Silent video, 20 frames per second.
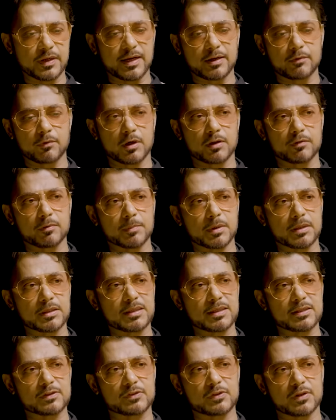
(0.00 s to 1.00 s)
great, whatever
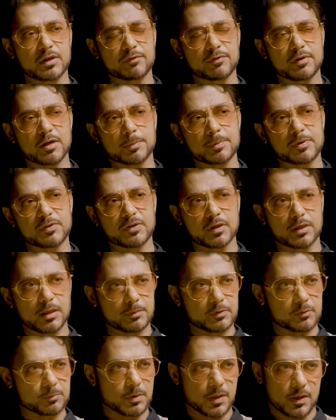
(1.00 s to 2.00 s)
money he had saved up, he set
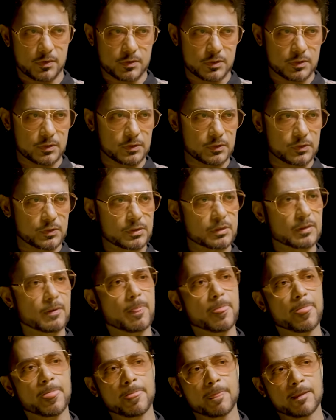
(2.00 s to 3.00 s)
up his brothers.
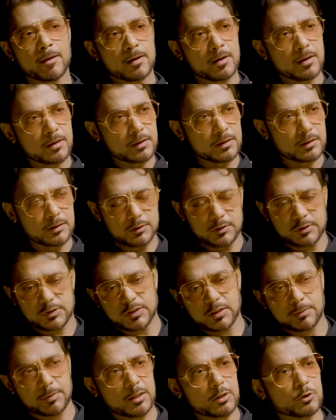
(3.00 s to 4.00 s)
Mm-hmm. He
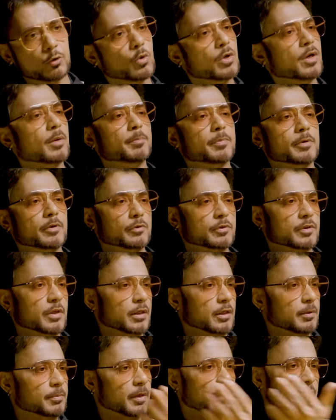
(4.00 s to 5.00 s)
said, hamari do company ho
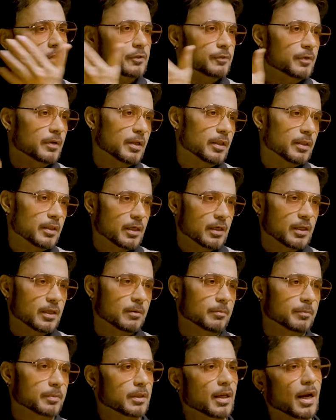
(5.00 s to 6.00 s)
jayegi, brothers will run that
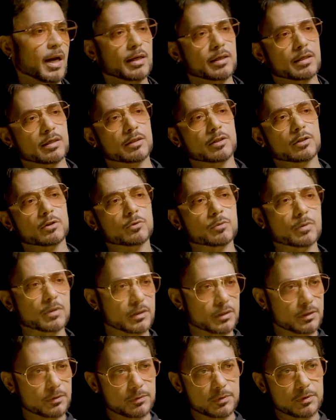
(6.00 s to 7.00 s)
company, I'll continue
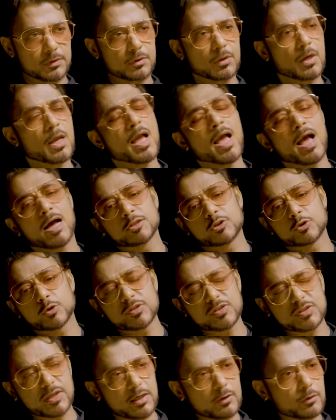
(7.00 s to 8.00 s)
working with you. And so
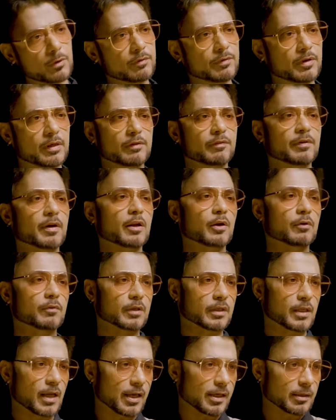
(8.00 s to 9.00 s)
he started doing very well
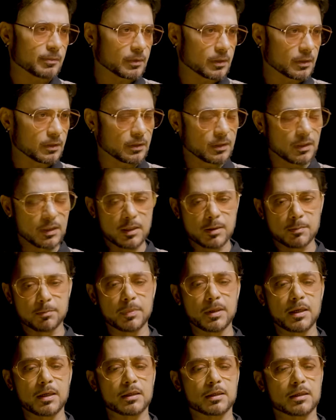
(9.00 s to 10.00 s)
over time. He
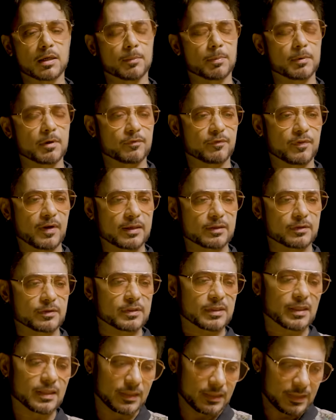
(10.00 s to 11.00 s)
built a couple of
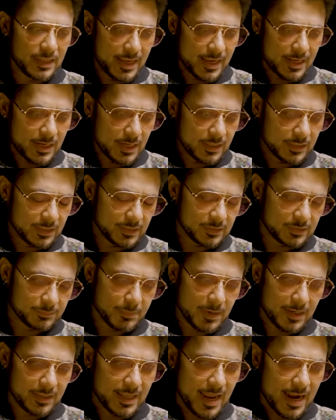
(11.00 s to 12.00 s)
factories. And then I guess
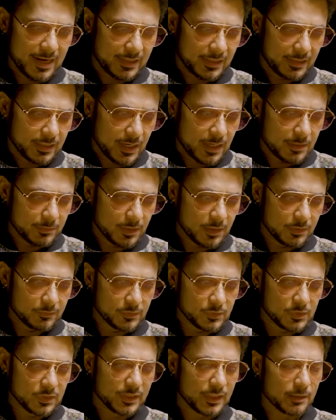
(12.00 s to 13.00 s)
by that time, I
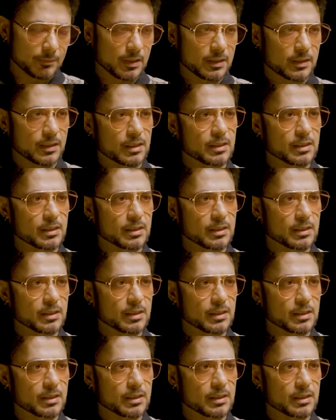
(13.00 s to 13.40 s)
was hitting my